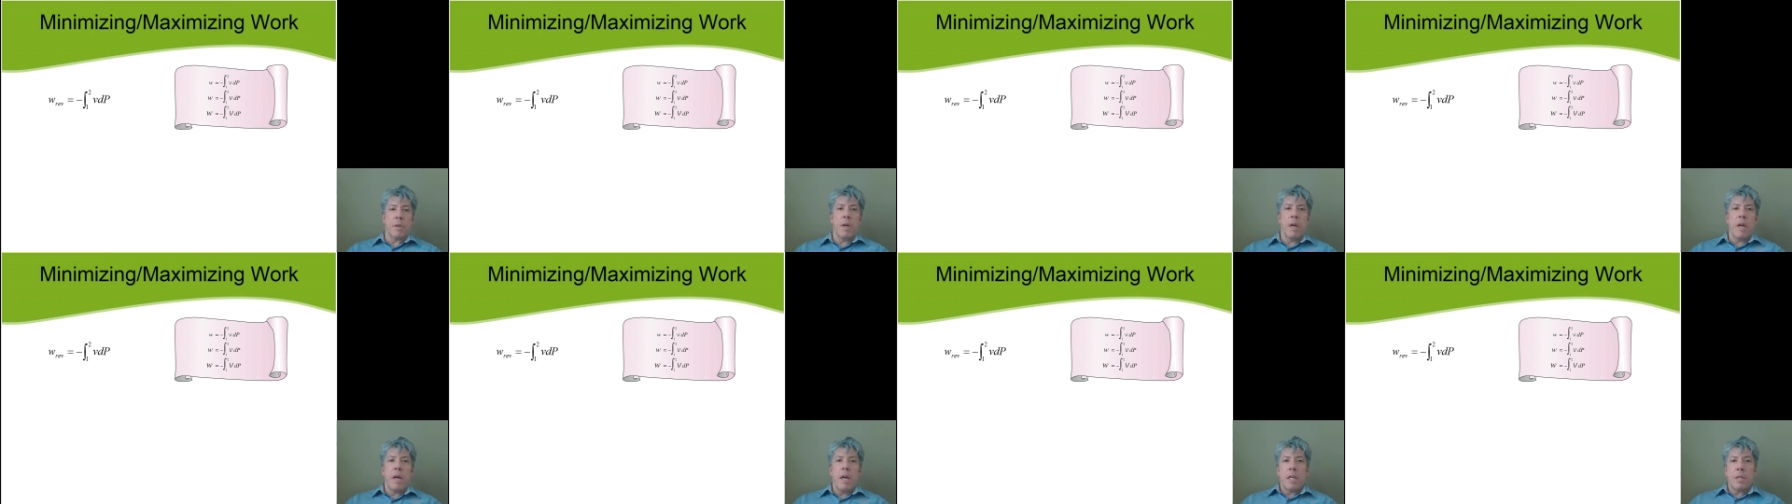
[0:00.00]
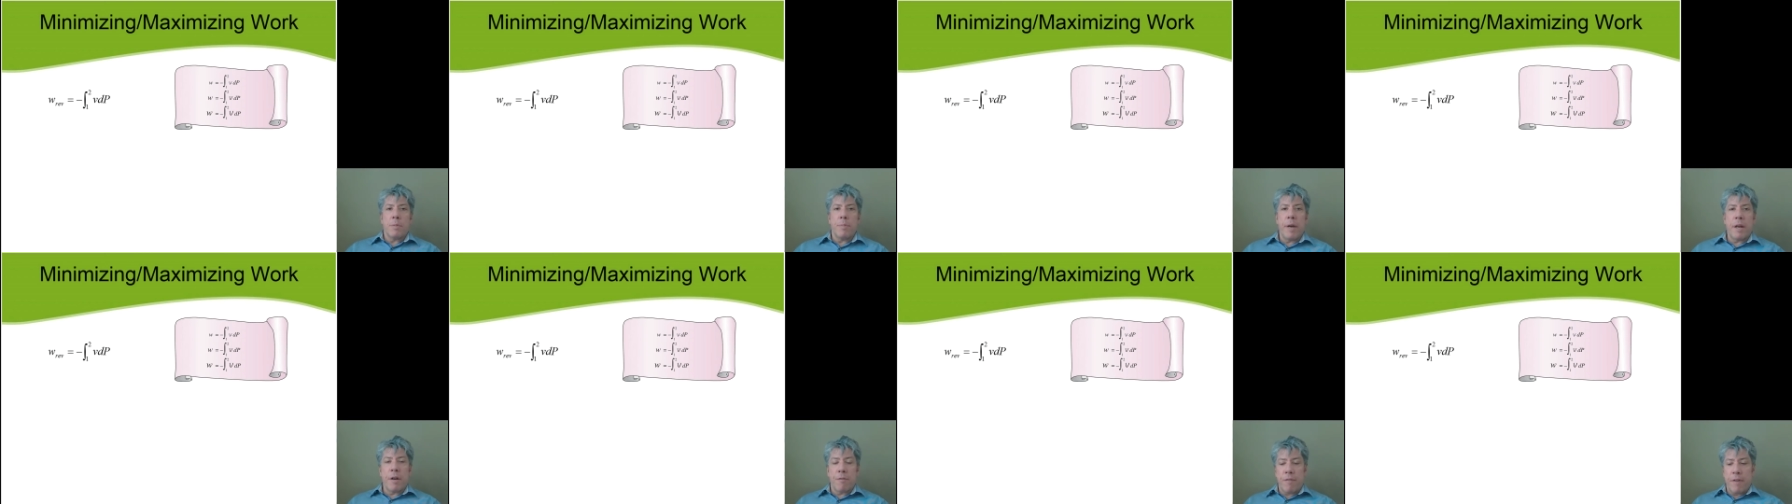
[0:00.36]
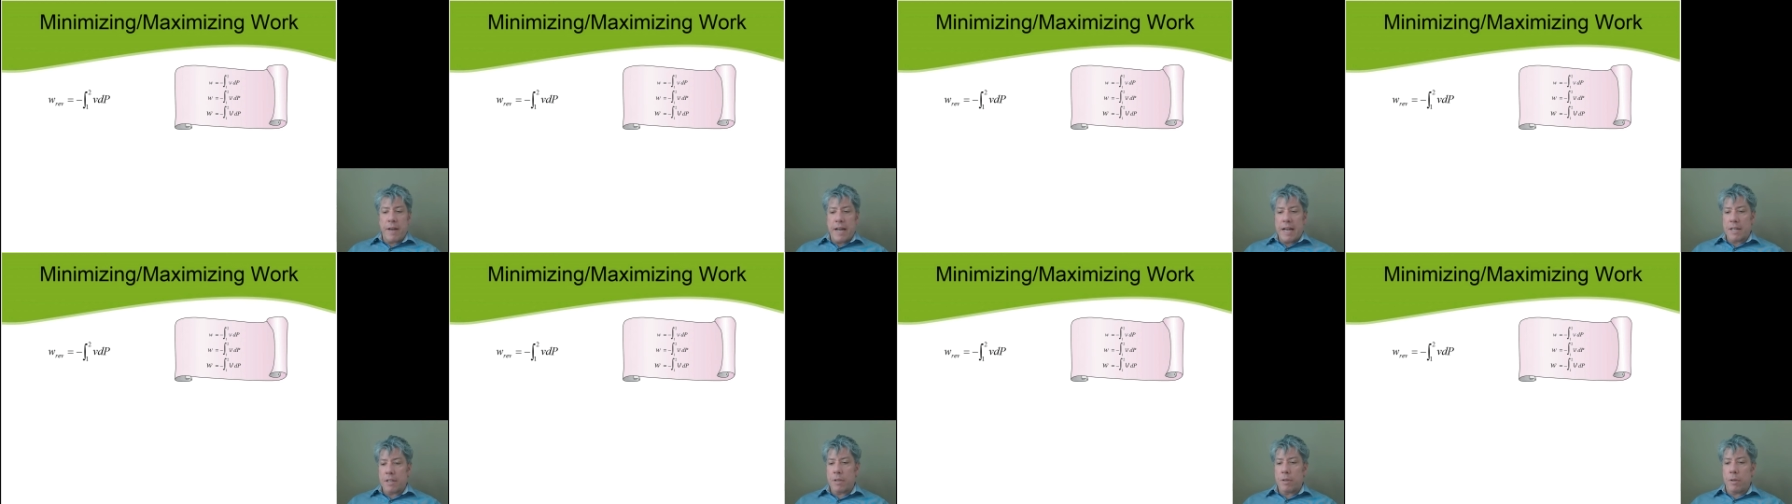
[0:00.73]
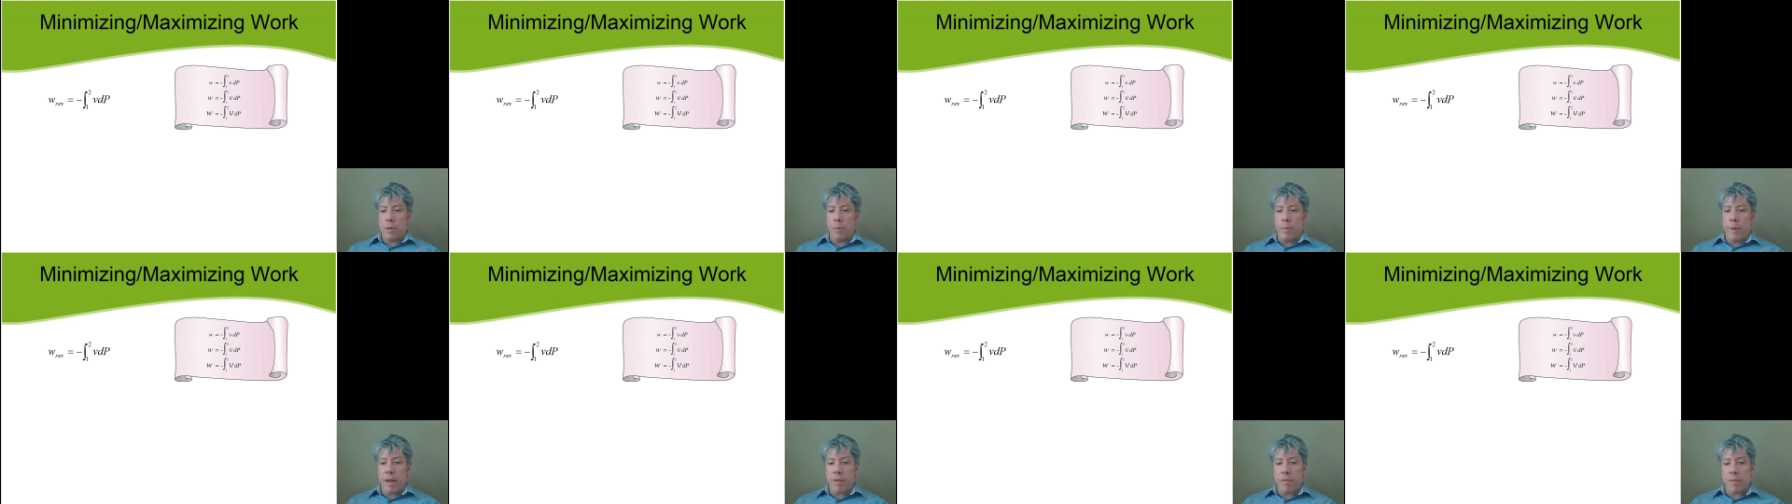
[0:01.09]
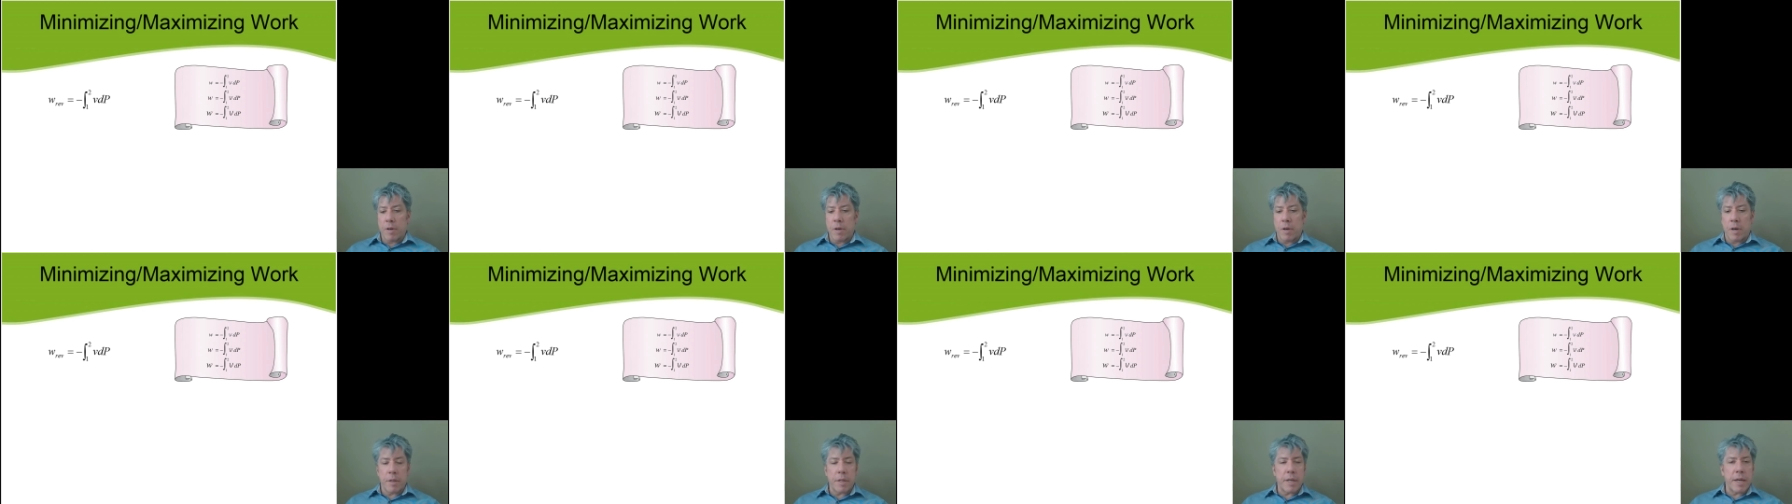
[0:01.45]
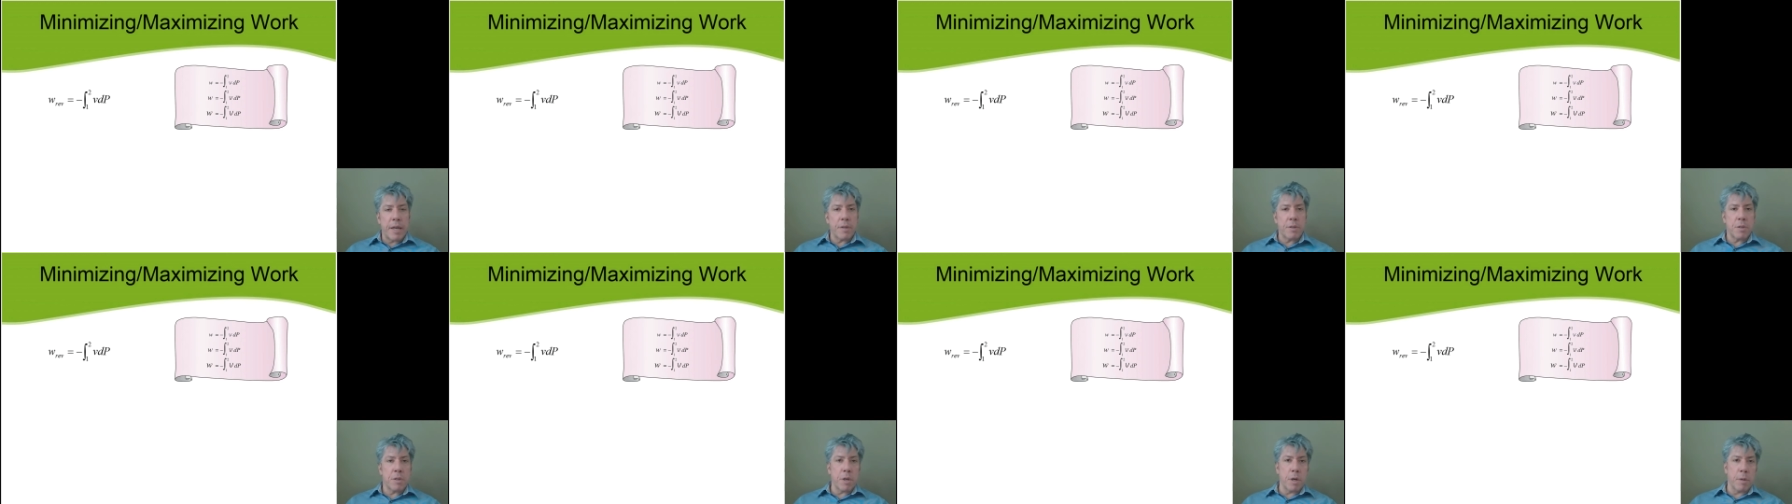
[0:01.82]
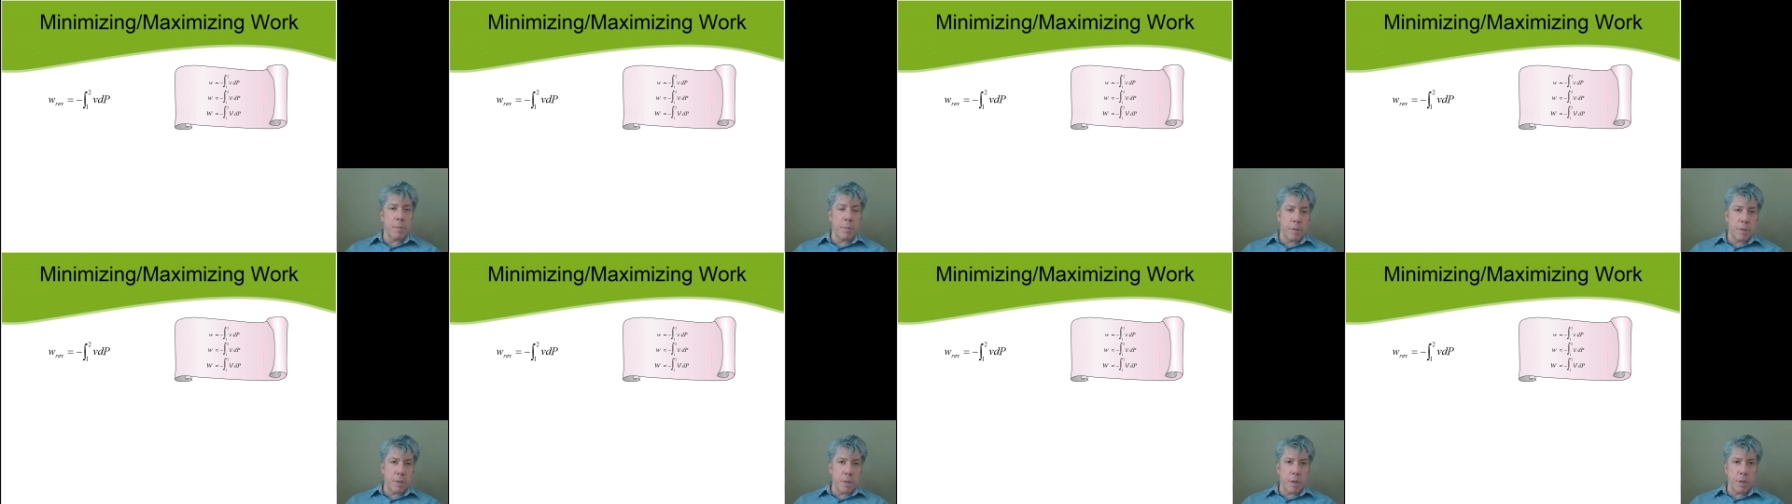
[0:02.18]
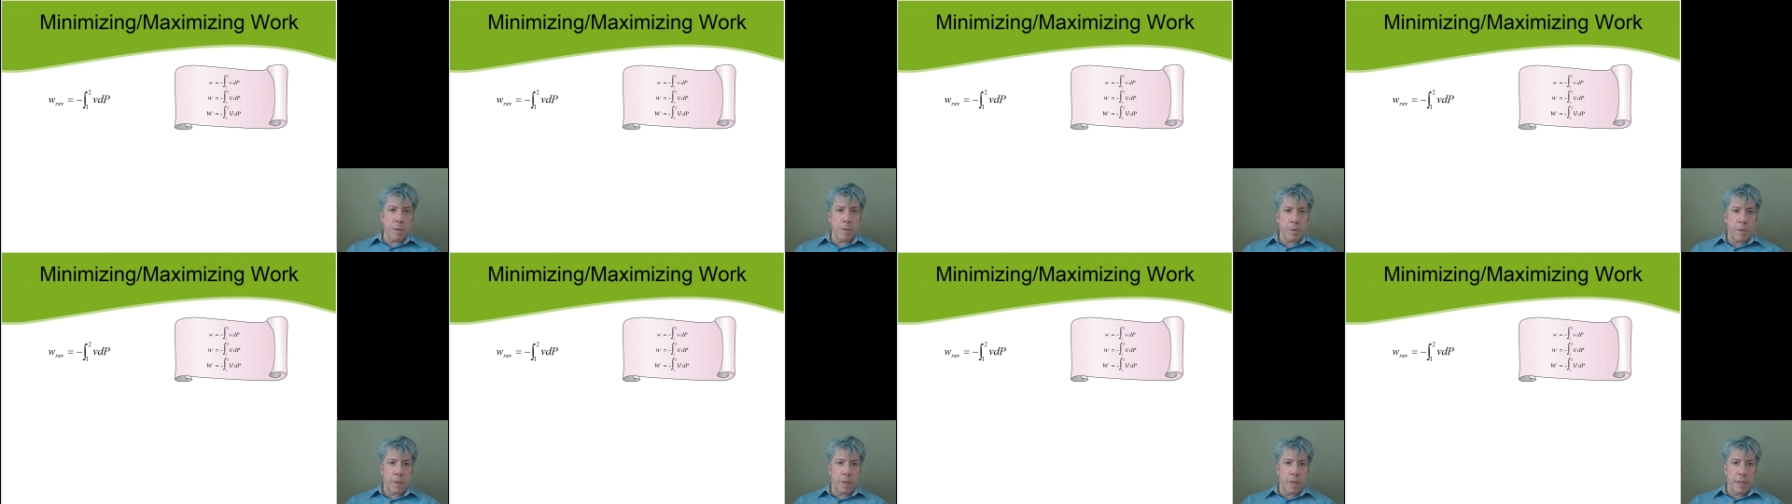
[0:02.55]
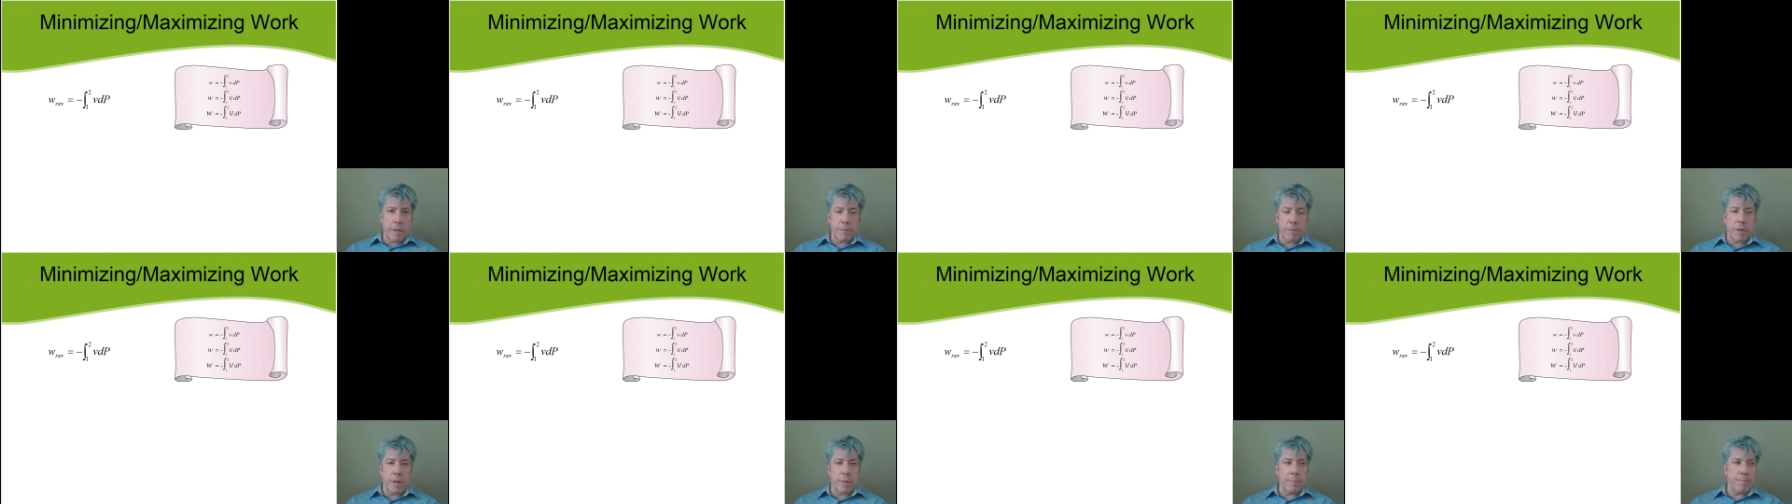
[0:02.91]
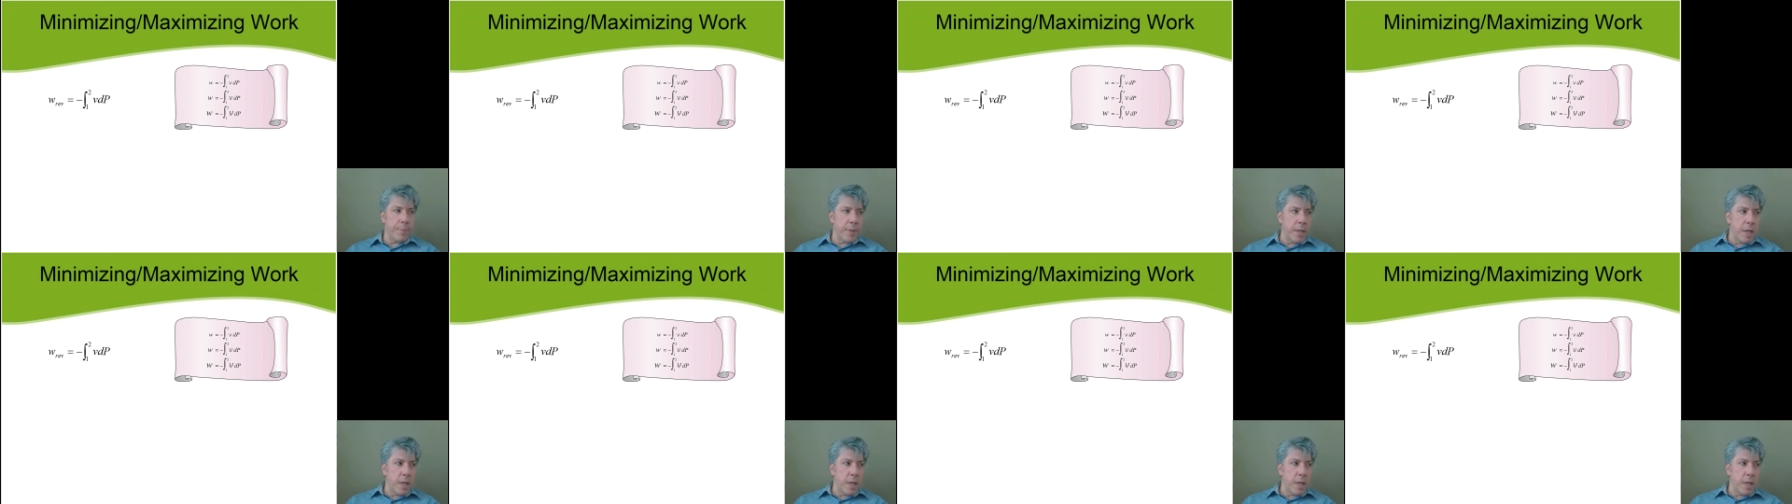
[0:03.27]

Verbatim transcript: As a matter of fact, you may have a car that has a turbocharger on it. I've got